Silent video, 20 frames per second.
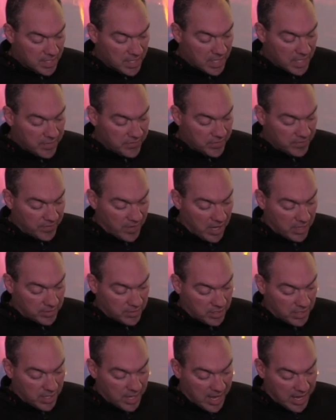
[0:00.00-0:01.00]
Even
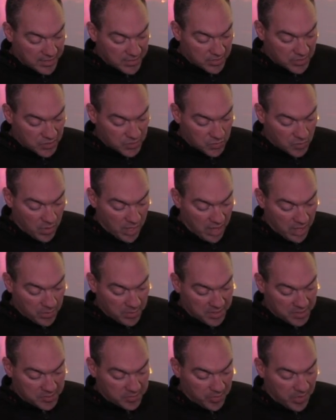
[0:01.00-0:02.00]
Wagner had to swallow
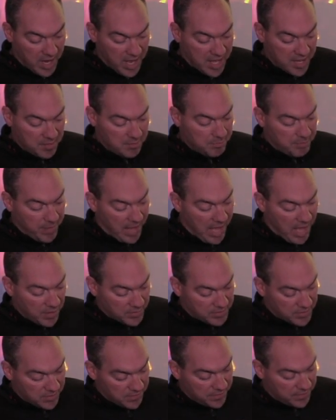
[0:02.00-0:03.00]
his pride and bow
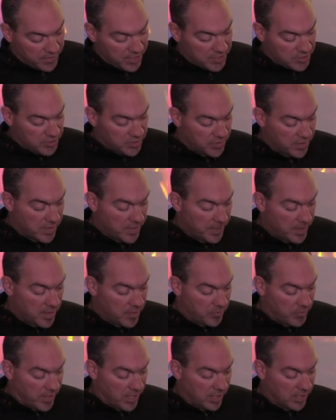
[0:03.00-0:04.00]
to the French
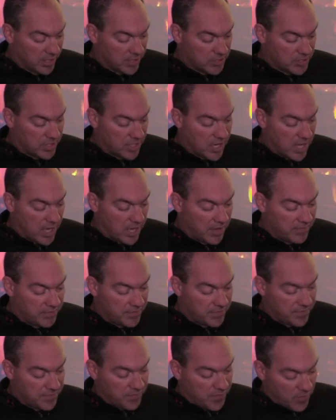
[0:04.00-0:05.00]
predilection
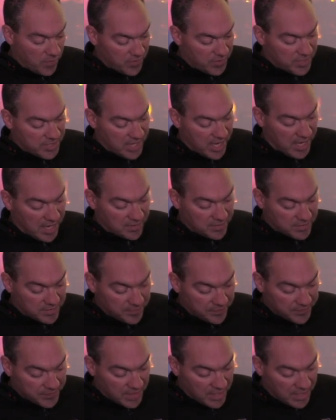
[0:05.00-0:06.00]
for the dance,
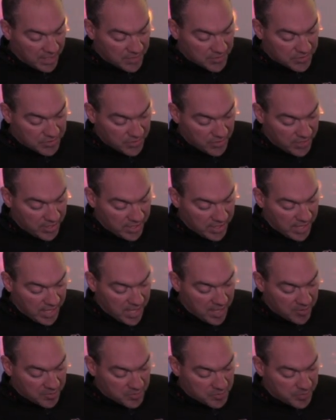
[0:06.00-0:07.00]
inserting
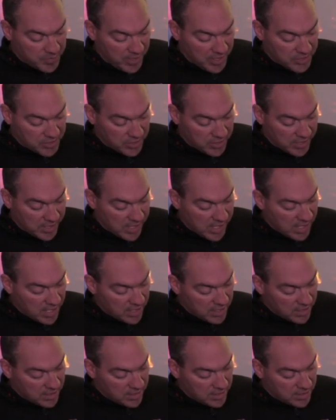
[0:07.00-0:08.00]
a specially
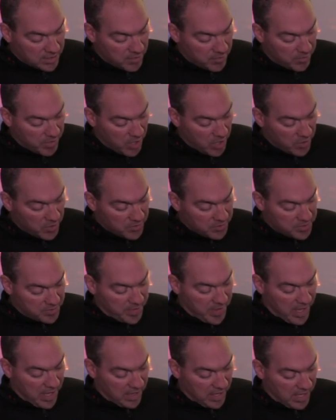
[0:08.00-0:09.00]
composed
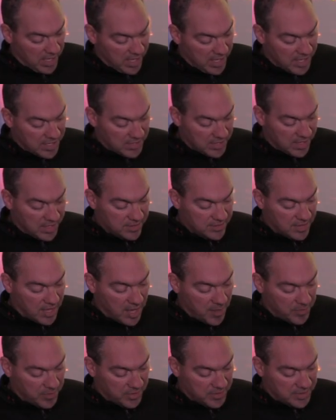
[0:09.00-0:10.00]
ballet into his
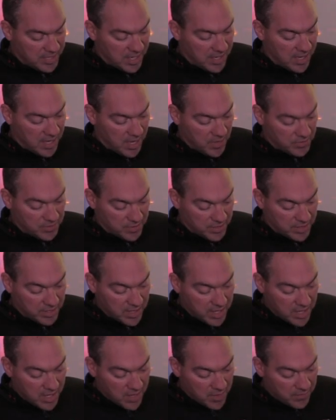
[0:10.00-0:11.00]
opera Tannhauser
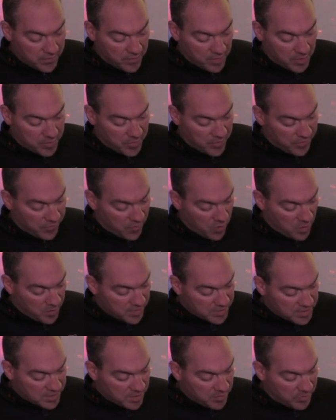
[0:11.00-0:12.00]
for a
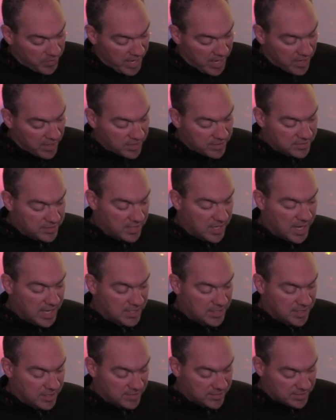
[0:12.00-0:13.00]
performance in Paris in
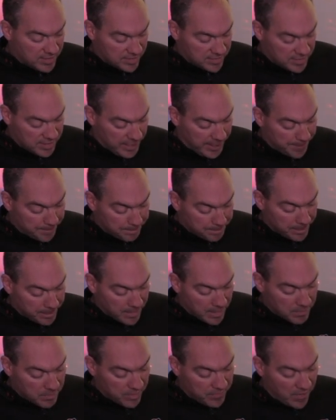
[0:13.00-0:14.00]
1860.
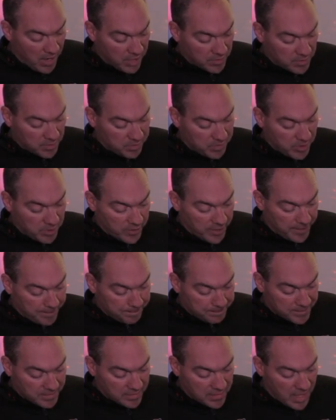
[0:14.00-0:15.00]
But Wagner blew it.
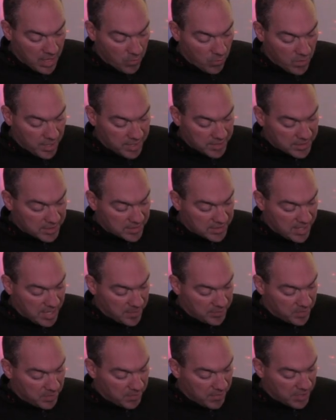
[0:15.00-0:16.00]
Not wanting to
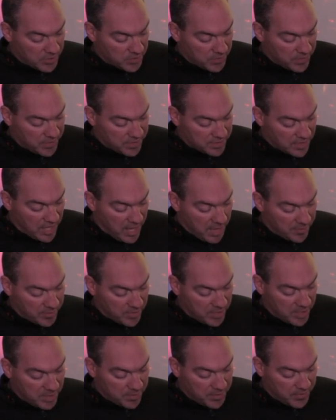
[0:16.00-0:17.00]
tamper much with his opera,
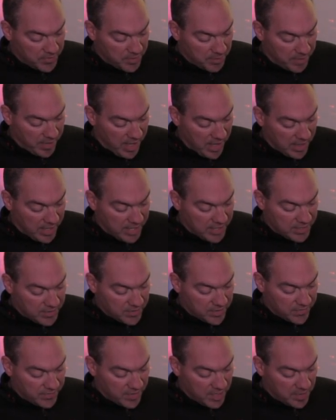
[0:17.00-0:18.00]
he put the ballet near
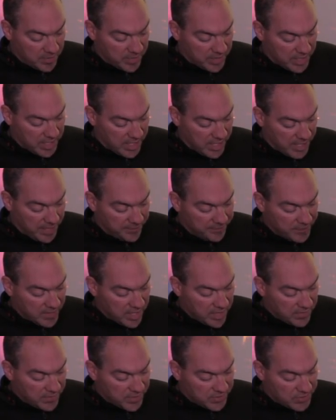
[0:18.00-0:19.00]
the very beginning.
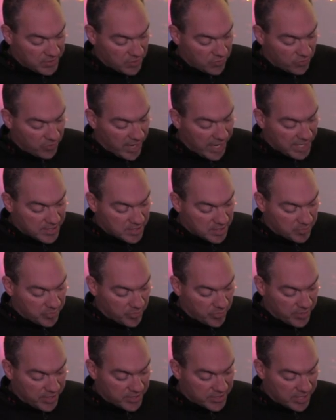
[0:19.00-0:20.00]
This enraged the
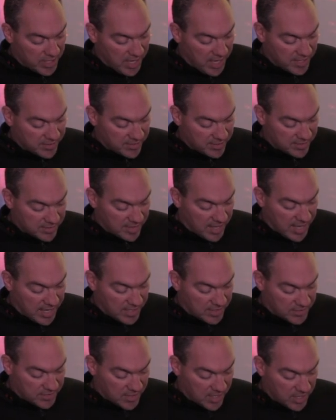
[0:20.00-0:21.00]
Parisian high
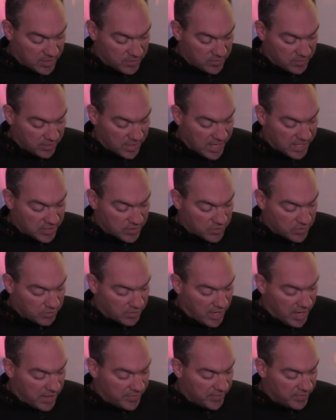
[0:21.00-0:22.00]
society set, who liked to
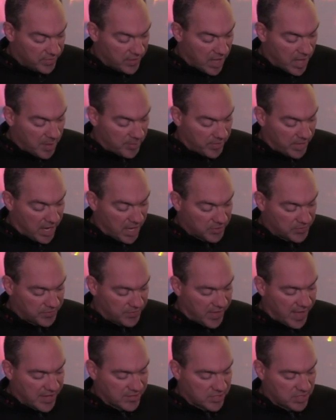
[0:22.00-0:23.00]
arrive at the opera house
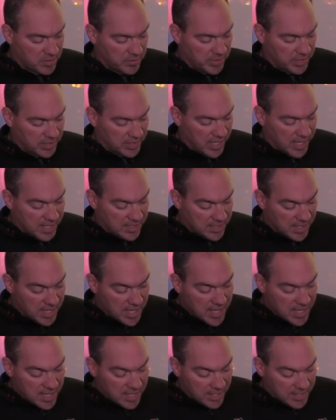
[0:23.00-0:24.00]
fashionably late,
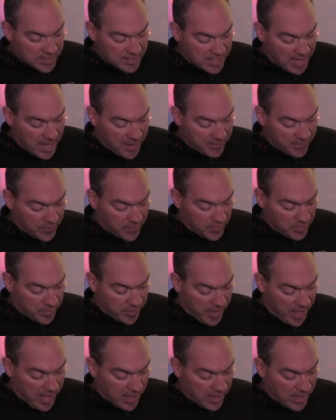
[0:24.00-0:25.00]
in time for the
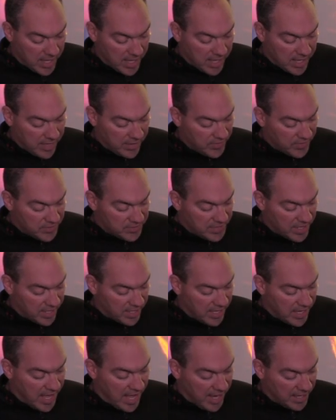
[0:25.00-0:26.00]
ballet in the
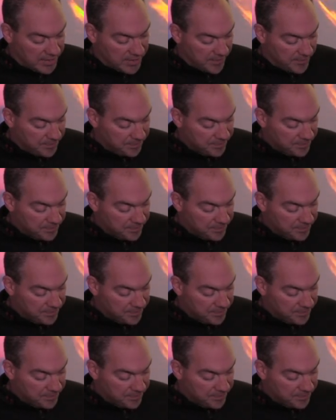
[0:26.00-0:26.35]
second act.